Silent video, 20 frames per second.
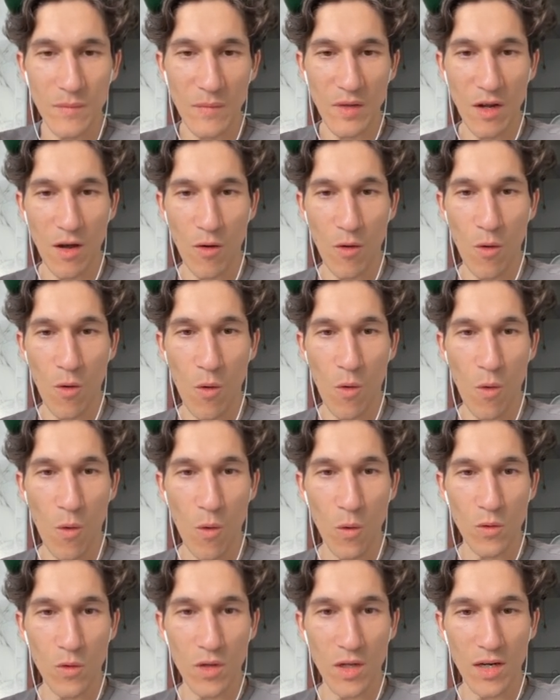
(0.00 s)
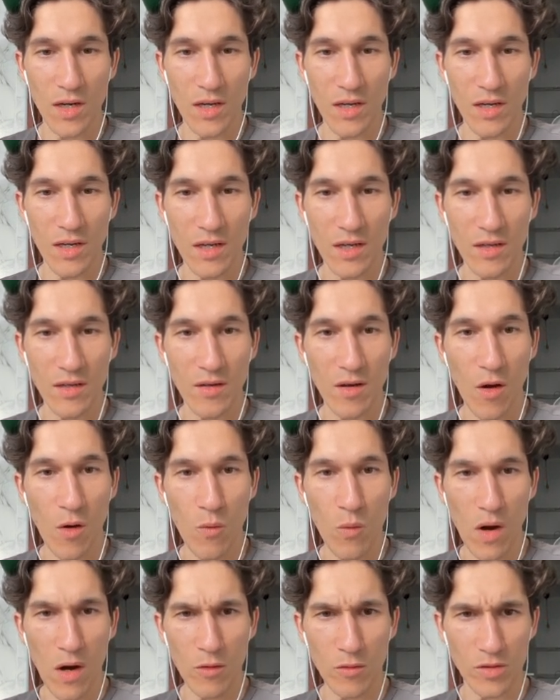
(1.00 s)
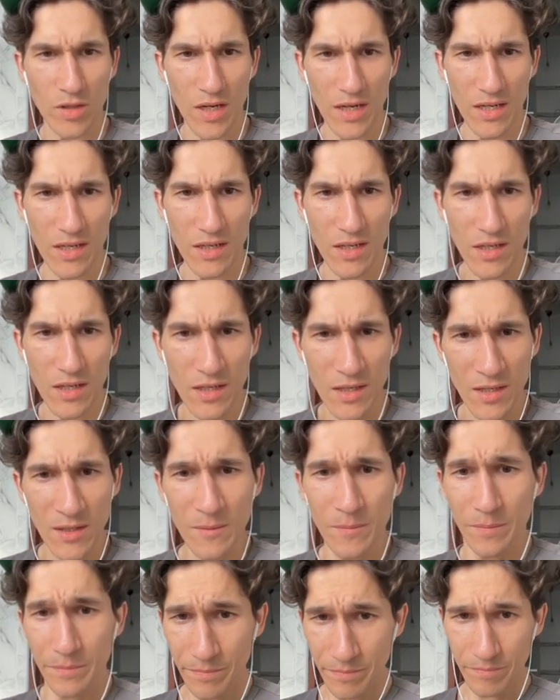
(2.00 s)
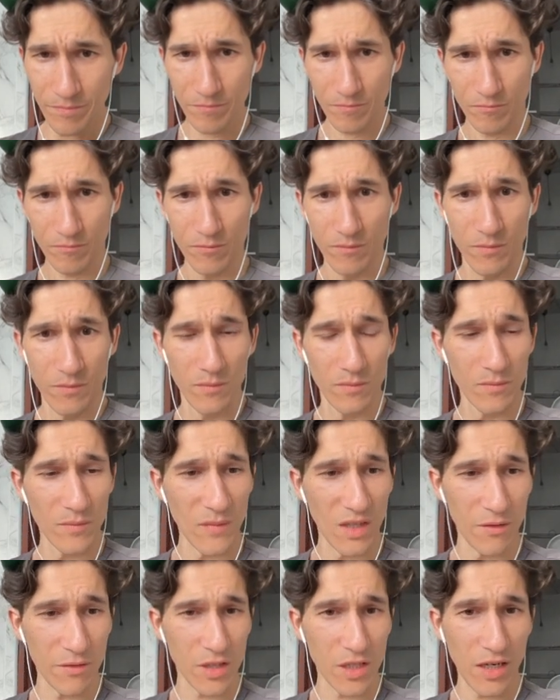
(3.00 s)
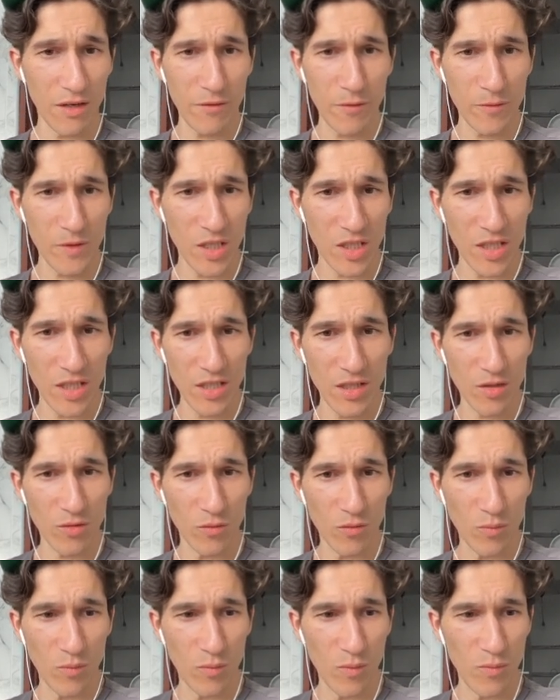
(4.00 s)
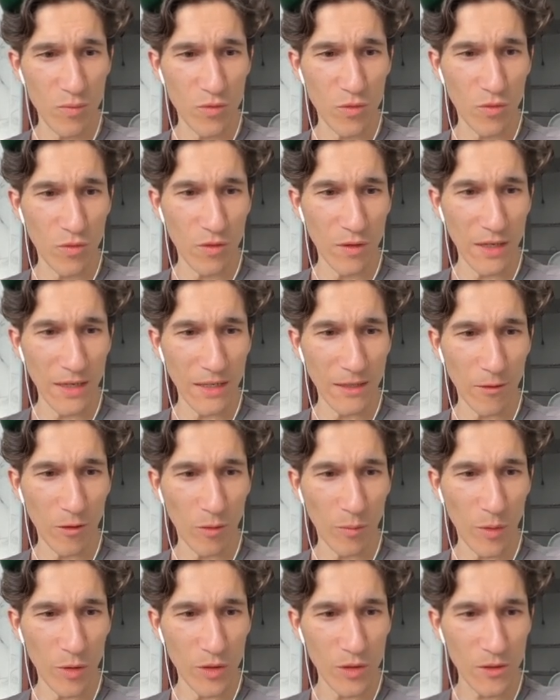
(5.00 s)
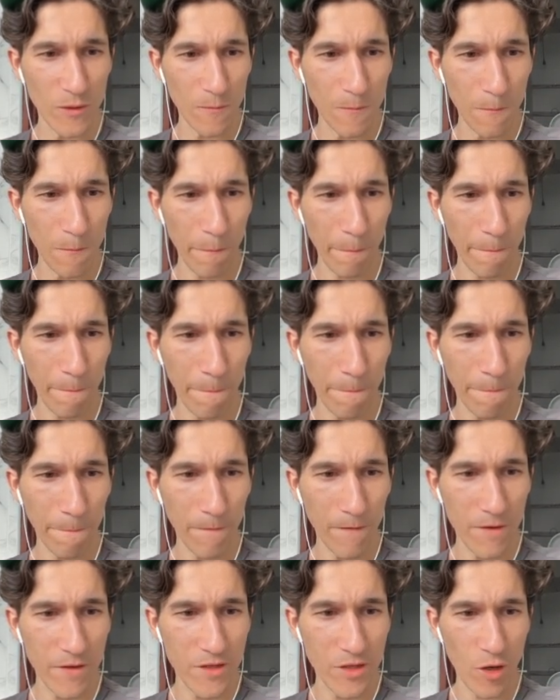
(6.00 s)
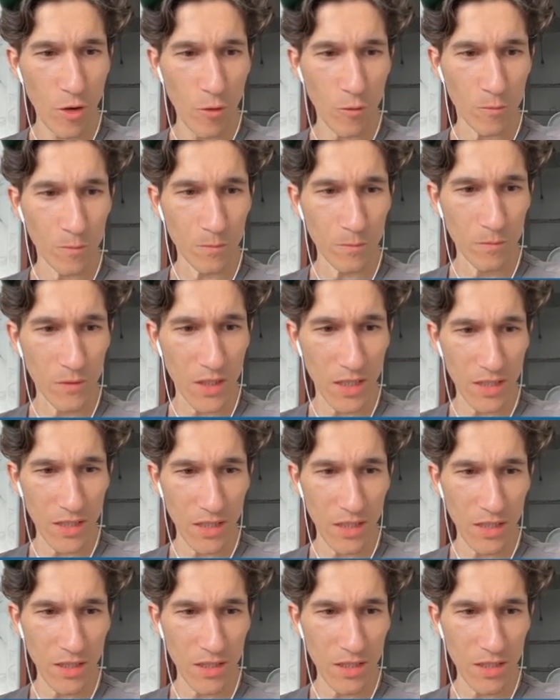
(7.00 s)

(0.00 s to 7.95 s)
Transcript: Oh, three. Oh, wow, three. Gives half of the city to, to green almost. So, Tintin,